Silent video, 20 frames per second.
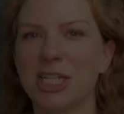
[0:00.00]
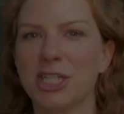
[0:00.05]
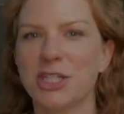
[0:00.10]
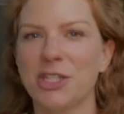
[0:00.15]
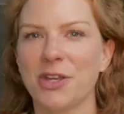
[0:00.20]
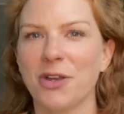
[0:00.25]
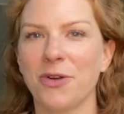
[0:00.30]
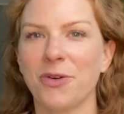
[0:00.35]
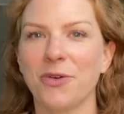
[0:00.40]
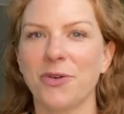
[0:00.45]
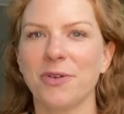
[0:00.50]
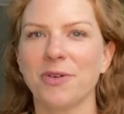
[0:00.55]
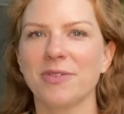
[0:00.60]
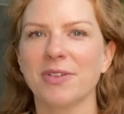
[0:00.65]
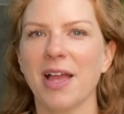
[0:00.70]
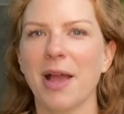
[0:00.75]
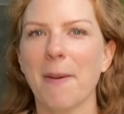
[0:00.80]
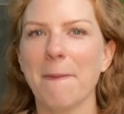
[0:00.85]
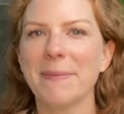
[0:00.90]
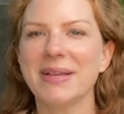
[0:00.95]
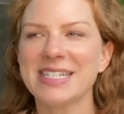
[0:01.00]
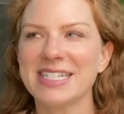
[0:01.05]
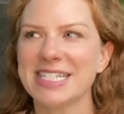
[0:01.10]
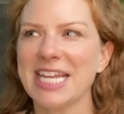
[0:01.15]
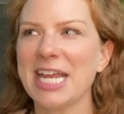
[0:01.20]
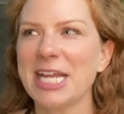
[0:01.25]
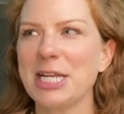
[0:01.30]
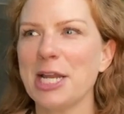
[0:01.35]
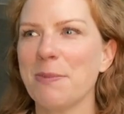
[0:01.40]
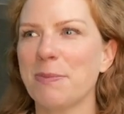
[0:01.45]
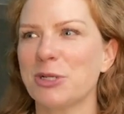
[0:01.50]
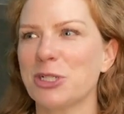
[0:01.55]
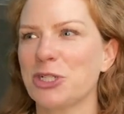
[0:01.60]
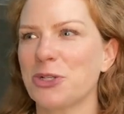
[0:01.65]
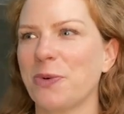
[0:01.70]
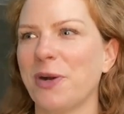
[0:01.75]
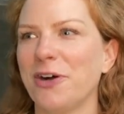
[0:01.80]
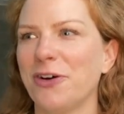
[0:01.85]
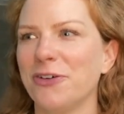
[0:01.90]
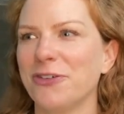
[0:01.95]
So mistake number
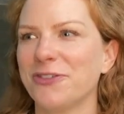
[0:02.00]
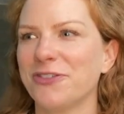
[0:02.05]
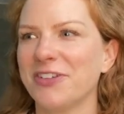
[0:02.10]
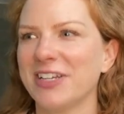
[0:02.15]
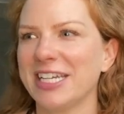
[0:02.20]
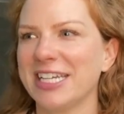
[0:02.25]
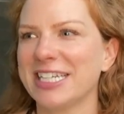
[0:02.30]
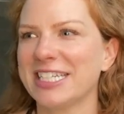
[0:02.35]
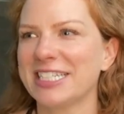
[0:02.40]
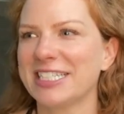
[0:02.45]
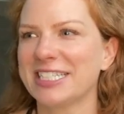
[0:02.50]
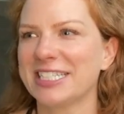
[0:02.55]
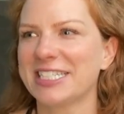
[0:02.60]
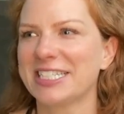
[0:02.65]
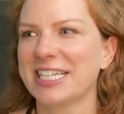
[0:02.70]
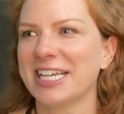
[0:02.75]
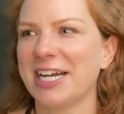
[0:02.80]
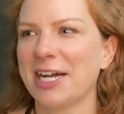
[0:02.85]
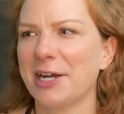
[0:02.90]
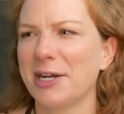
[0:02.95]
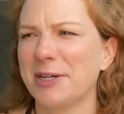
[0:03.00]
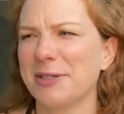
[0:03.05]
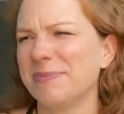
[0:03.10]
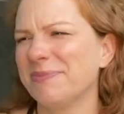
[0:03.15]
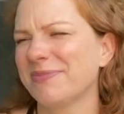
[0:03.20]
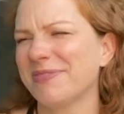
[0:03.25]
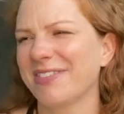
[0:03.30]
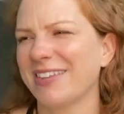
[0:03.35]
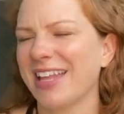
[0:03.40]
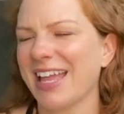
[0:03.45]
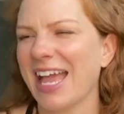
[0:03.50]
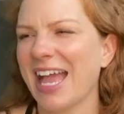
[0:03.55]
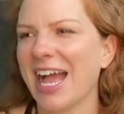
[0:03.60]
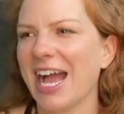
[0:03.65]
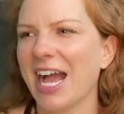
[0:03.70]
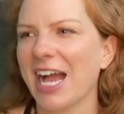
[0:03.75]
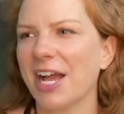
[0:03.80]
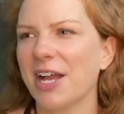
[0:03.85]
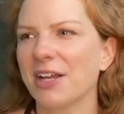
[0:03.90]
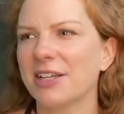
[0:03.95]
12 is
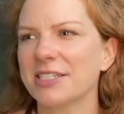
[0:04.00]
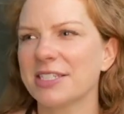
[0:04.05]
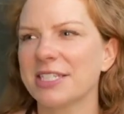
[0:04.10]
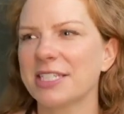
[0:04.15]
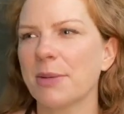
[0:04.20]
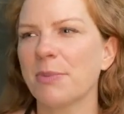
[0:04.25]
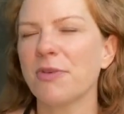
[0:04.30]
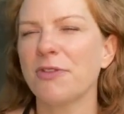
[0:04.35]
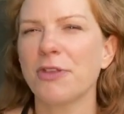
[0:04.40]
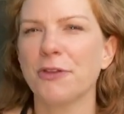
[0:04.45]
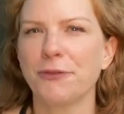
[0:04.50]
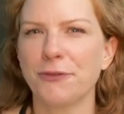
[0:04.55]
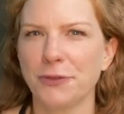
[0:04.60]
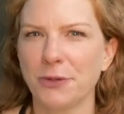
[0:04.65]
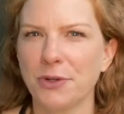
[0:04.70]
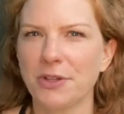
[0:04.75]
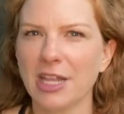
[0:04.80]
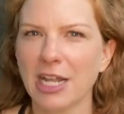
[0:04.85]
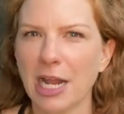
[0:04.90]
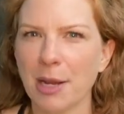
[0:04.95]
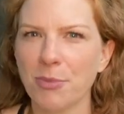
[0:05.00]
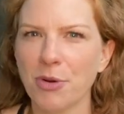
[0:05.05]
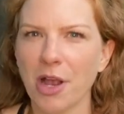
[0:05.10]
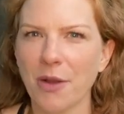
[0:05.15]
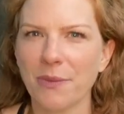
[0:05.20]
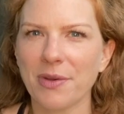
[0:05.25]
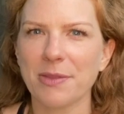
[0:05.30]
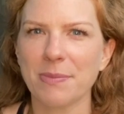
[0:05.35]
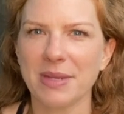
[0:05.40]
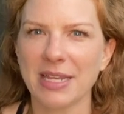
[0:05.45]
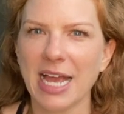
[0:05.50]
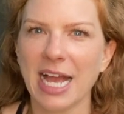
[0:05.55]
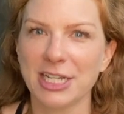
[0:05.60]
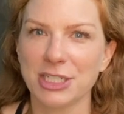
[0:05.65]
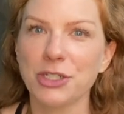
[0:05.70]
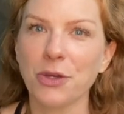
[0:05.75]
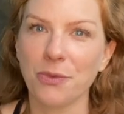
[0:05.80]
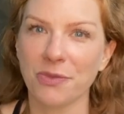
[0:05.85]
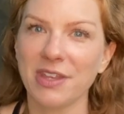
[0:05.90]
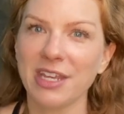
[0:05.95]
some of the food that I brought with me, I
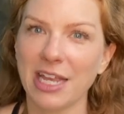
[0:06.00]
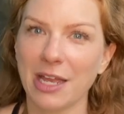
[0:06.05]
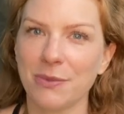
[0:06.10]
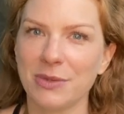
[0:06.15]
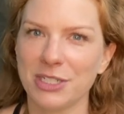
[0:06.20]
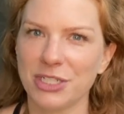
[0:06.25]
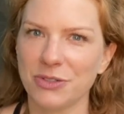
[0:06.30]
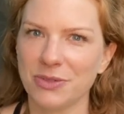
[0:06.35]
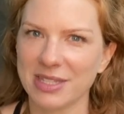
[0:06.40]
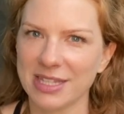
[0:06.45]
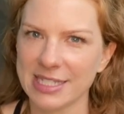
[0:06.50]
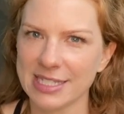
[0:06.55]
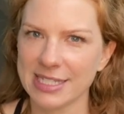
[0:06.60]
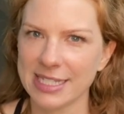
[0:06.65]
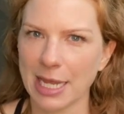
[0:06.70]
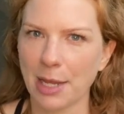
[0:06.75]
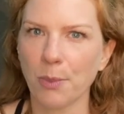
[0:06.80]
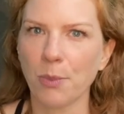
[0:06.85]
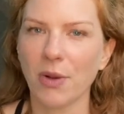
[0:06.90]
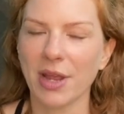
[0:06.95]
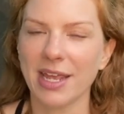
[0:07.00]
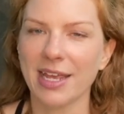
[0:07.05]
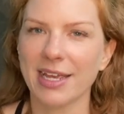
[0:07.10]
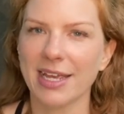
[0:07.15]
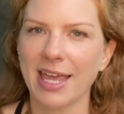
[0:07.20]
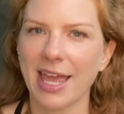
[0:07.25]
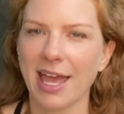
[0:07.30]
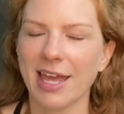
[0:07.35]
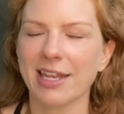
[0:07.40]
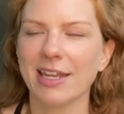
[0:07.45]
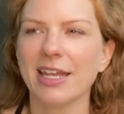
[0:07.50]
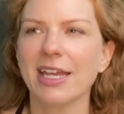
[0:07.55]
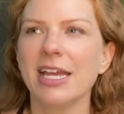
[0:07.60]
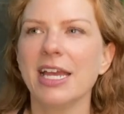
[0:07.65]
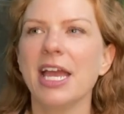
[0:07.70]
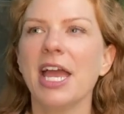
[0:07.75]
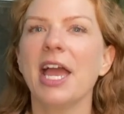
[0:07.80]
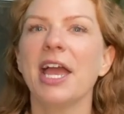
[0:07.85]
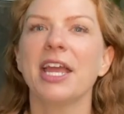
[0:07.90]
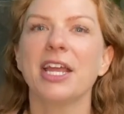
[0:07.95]
don't think I would do it the same way again.
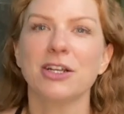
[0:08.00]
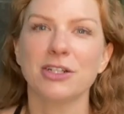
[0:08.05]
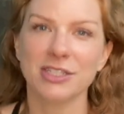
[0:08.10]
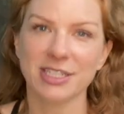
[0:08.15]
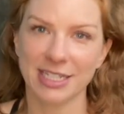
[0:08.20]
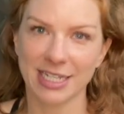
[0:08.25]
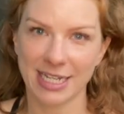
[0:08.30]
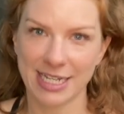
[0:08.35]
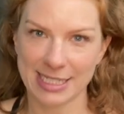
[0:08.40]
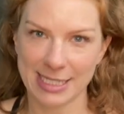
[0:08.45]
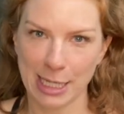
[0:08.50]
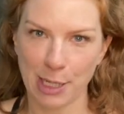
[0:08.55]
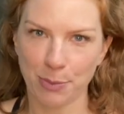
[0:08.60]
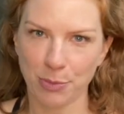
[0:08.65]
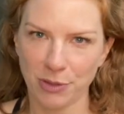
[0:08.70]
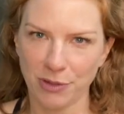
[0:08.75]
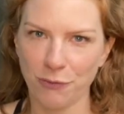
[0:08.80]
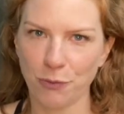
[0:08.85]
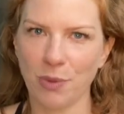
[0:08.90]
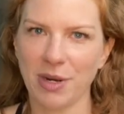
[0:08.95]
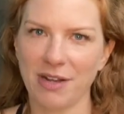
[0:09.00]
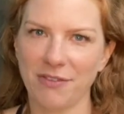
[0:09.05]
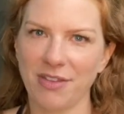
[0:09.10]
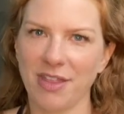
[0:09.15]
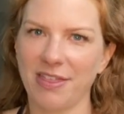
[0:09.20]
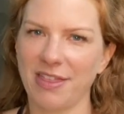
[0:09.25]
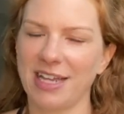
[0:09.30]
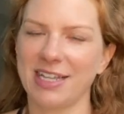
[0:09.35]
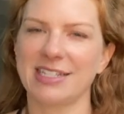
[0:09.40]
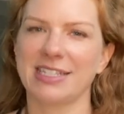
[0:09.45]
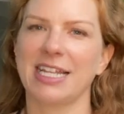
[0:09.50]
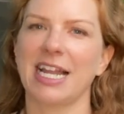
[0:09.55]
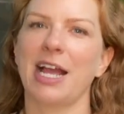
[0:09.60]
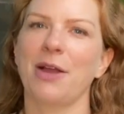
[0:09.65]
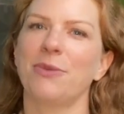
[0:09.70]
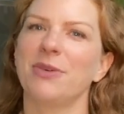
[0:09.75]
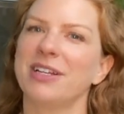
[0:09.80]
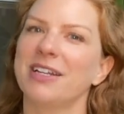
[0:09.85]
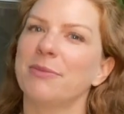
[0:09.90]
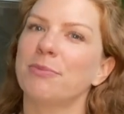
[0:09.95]
Here's an example of one of the things that I
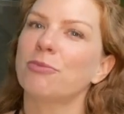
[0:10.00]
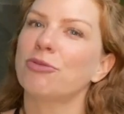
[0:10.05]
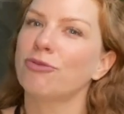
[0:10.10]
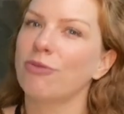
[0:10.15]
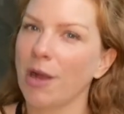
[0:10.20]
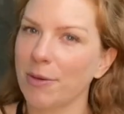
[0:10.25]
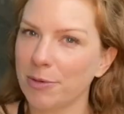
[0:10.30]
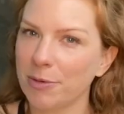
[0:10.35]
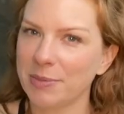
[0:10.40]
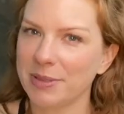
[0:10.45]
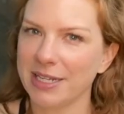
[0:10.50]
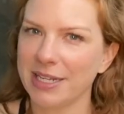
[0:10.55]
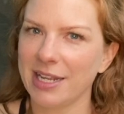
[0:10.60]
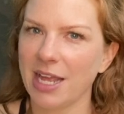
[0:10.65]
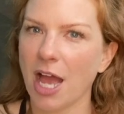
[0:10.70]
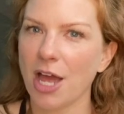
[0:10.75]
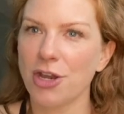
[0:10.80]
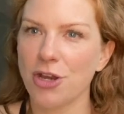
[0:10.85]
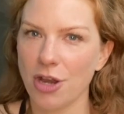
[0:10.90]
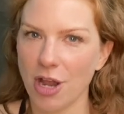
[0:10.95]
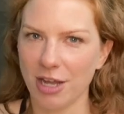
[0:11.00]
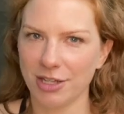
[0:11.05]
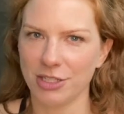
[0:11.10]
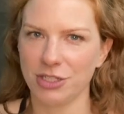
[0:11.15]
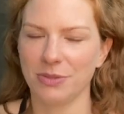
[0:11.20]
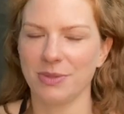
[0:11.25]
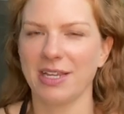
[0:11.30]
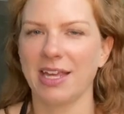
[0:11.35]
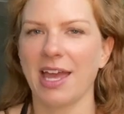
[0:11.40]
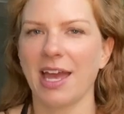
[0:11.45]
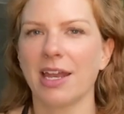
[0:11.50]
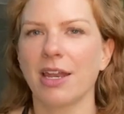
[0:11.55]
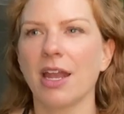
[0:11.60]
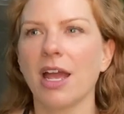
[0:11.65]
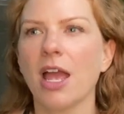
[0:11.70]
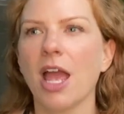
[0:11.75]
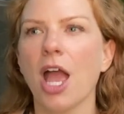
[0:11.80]
would probably not do again.